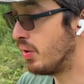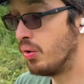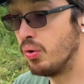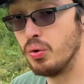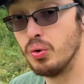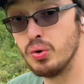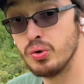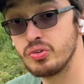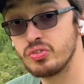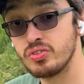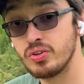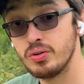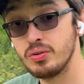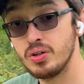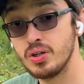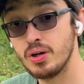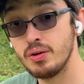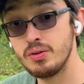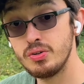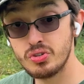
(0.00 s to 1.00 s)
We are
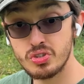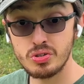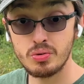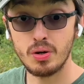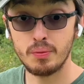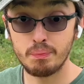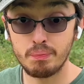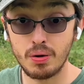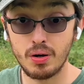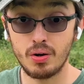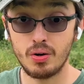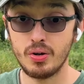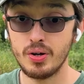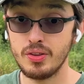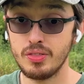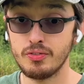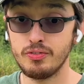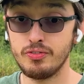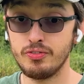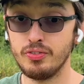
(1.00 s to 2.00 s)
also going to
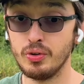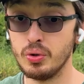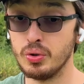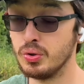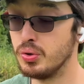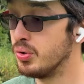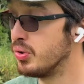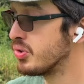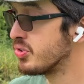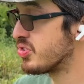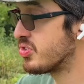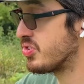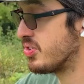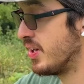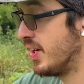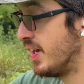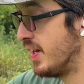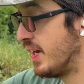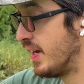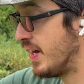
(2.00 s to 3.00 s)
apply the
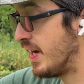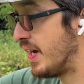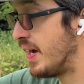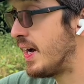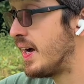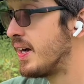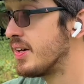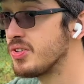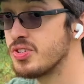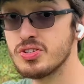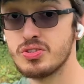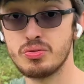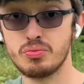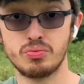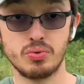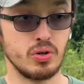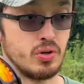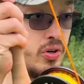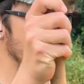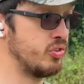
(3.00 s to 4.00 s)
force
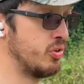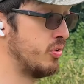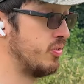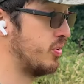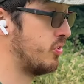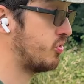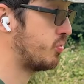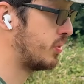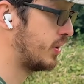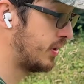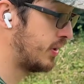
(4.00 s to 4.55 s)
as the rod, I'll do it